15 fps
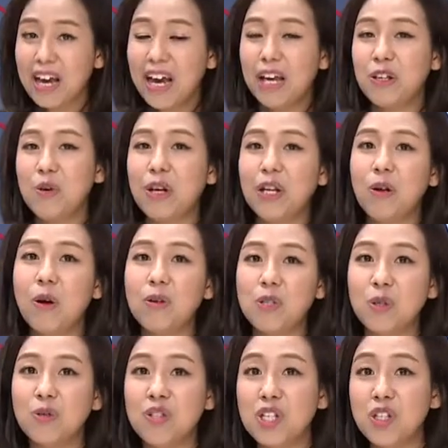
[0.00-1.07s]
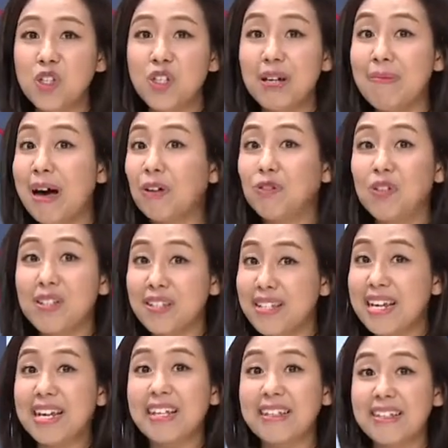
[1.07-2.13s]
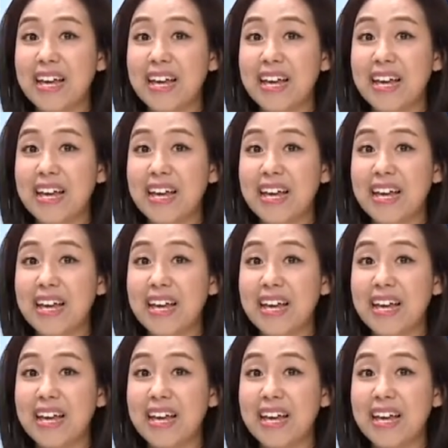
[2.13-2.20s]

and you can also teach them how to sing and